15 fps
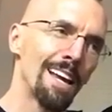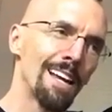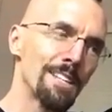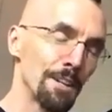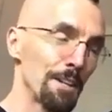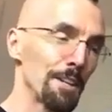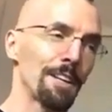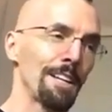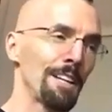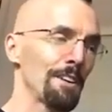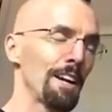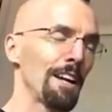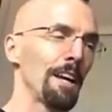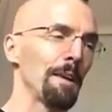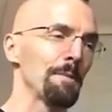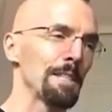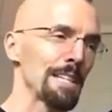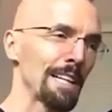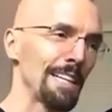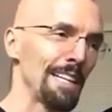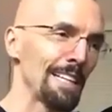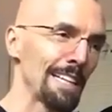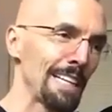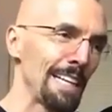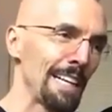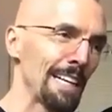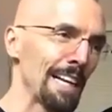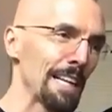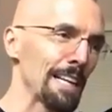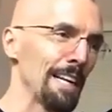here I am as a
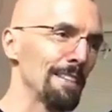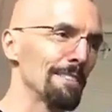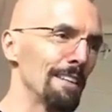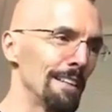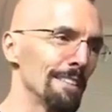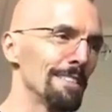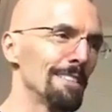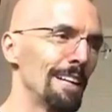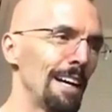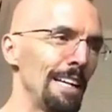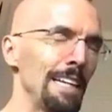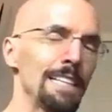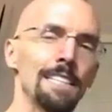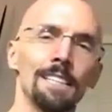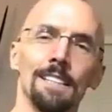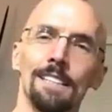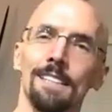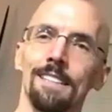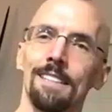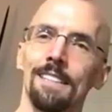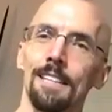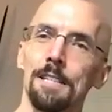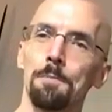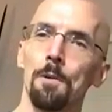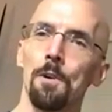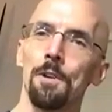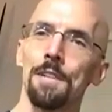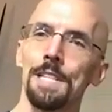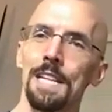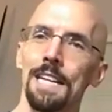kid. I thought, well, I need to
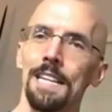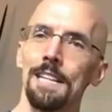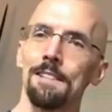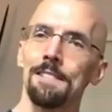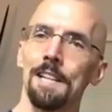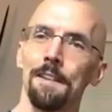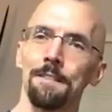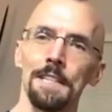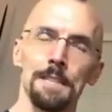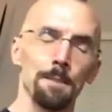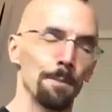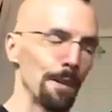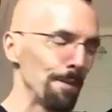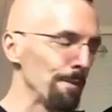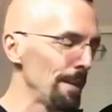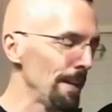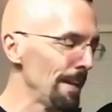explore this idea of self-discipline.